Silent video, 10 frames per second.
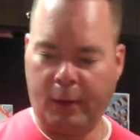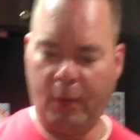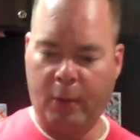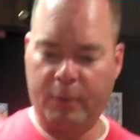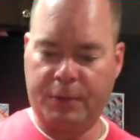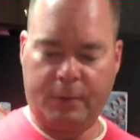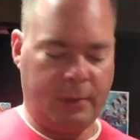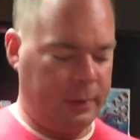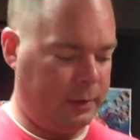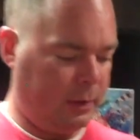Now while we're
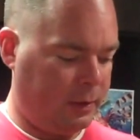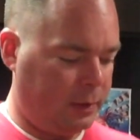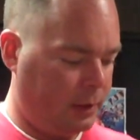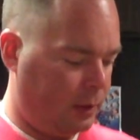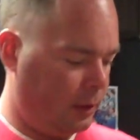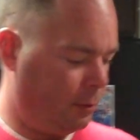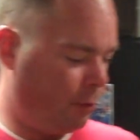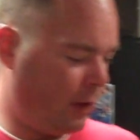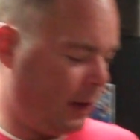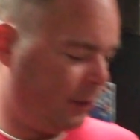
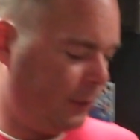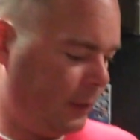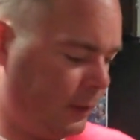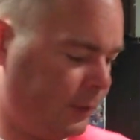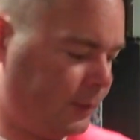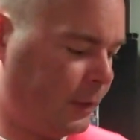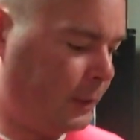browning this,